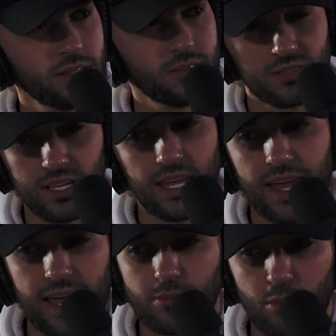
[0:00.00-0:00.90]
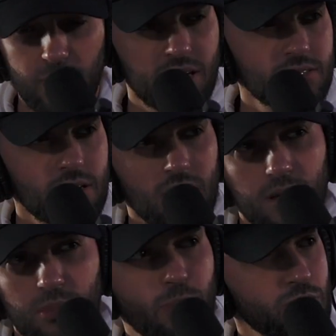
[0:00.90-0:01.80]
To say that, hey, I'm the best,
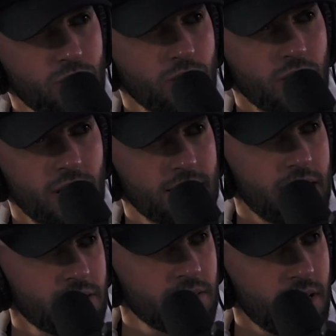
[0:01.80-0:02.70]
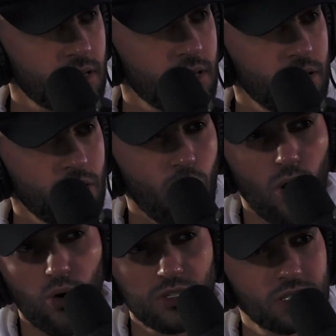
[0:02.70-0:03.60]
people shouldn't look at that as like,
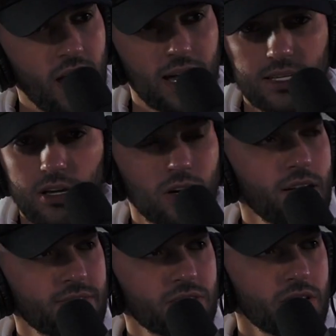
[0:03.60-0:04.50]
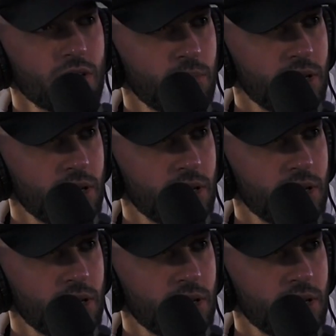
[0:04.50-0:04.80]
oh, he's cocky. No, you have to say you're the best.